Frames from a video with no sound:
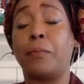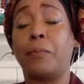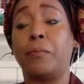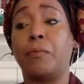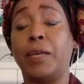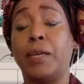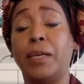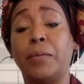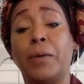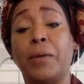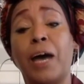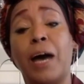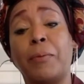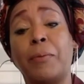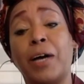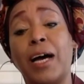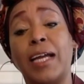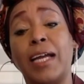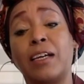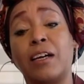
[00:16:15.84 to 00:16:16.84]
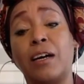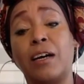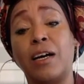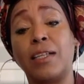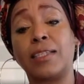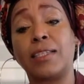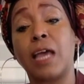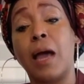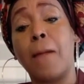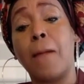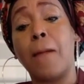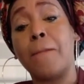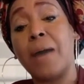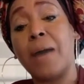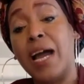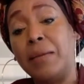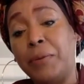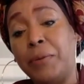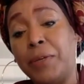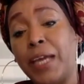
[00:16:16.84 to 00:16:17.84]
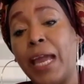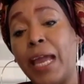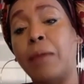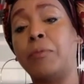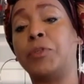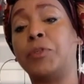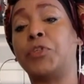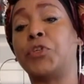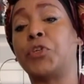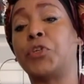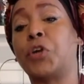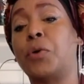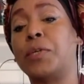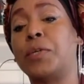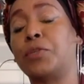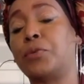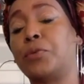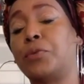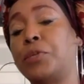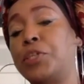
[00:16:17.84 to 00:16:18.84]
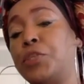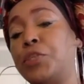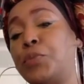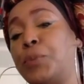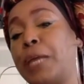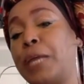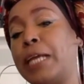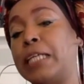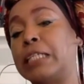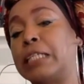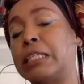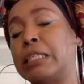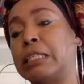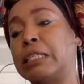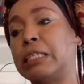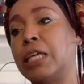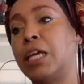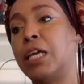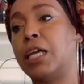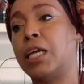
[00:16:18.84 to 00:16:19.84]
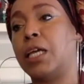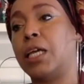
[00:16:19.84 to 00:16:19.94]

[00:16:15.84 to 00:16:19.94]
hip hop icons might be able to go into a space in